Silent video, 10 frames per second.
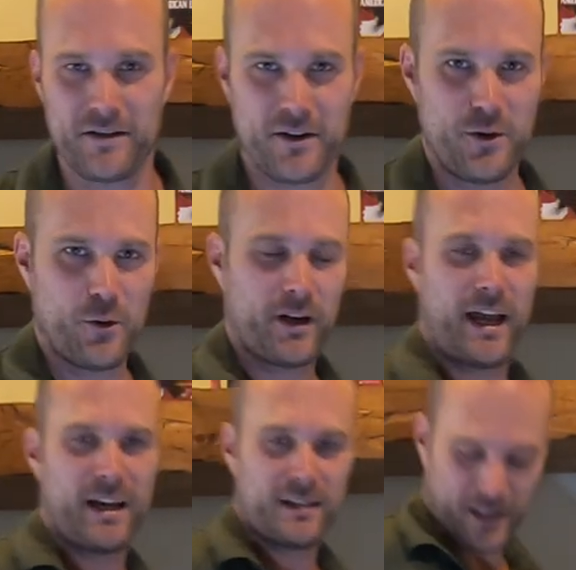So you could
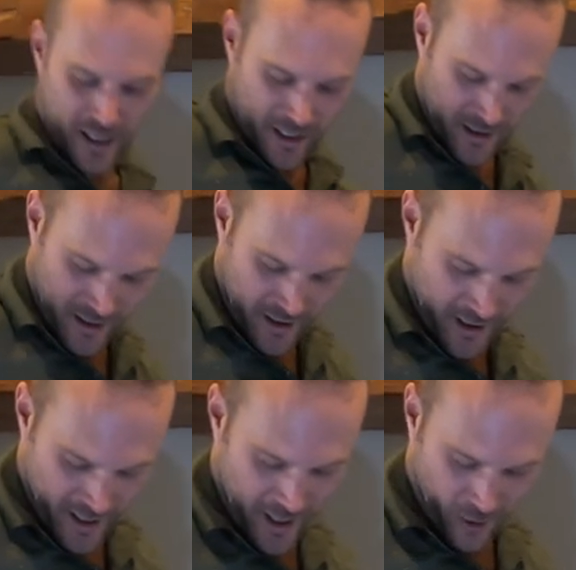actually
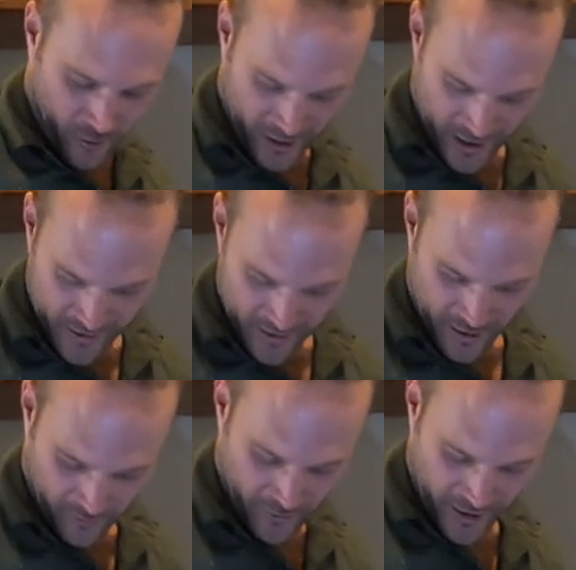hang all kinds of
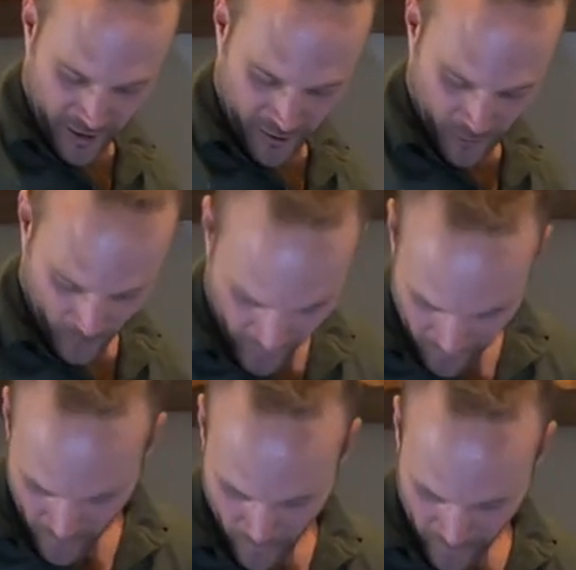stuff on there,
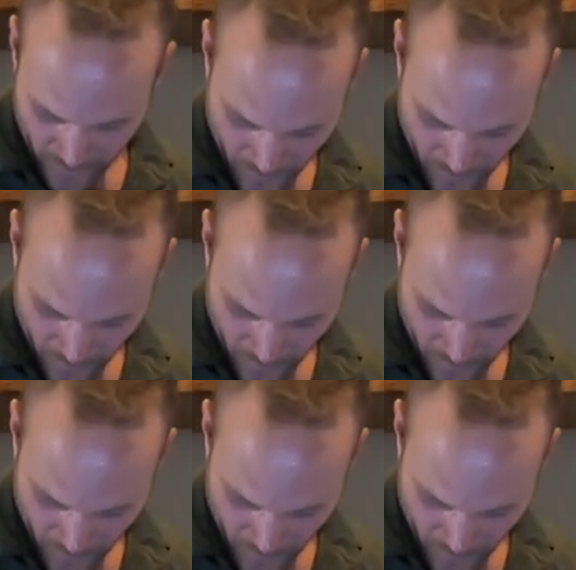whatever you want to